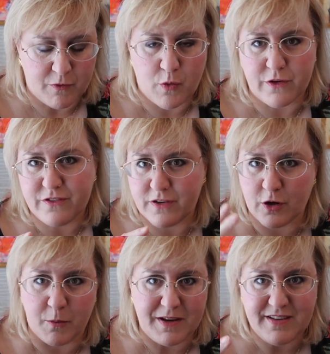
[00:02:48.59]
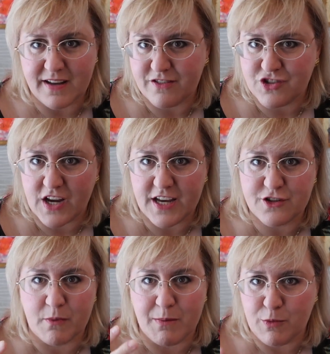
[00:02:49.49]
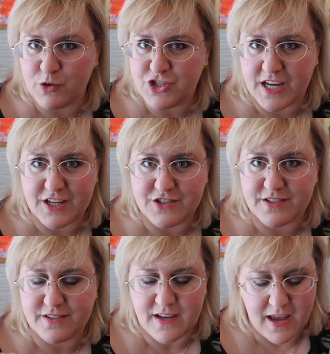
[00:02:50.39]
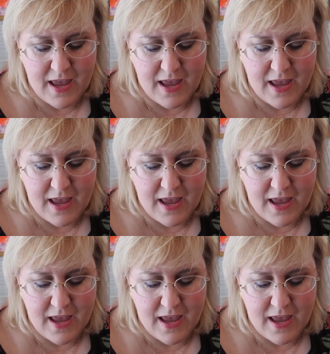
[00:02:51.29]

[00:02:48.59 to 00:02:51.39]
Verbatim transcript: Of course, you know, my tastes change, my mood changes,